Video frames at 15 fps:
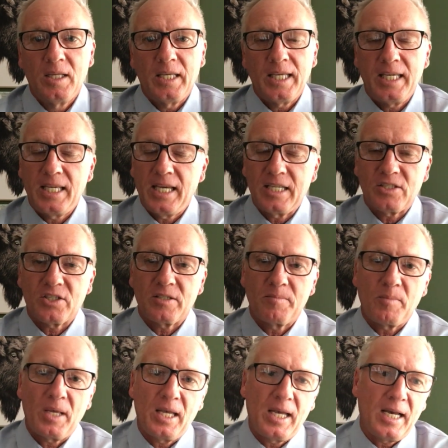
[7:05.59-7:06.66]
He has
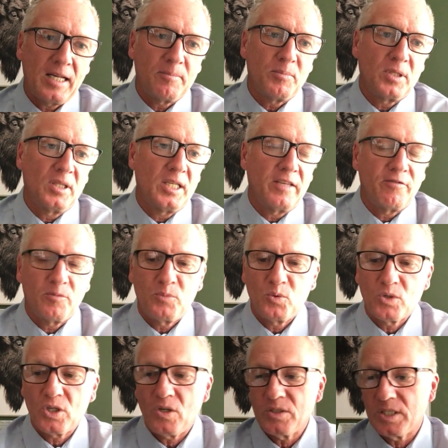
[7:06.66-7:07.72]
some unbelievable
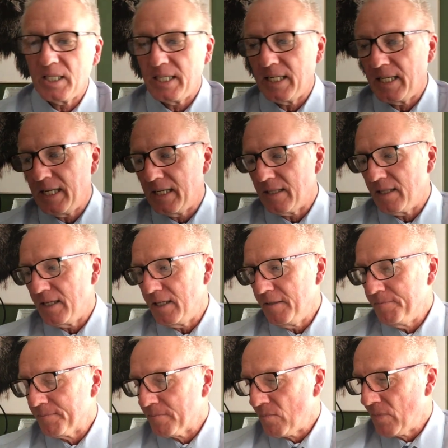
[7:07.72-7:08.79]
content out there.
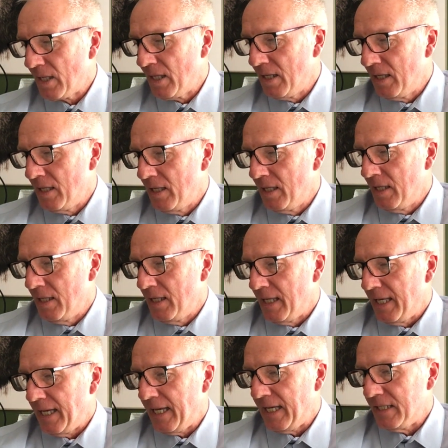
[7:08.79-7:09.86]

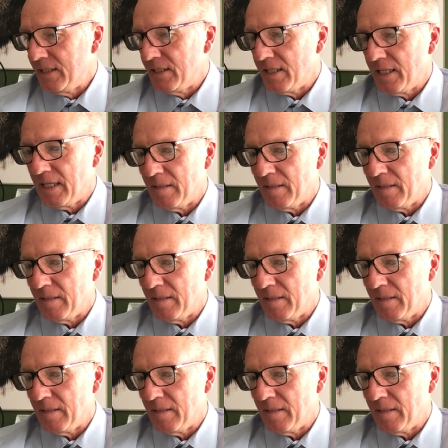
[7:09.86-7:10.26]
And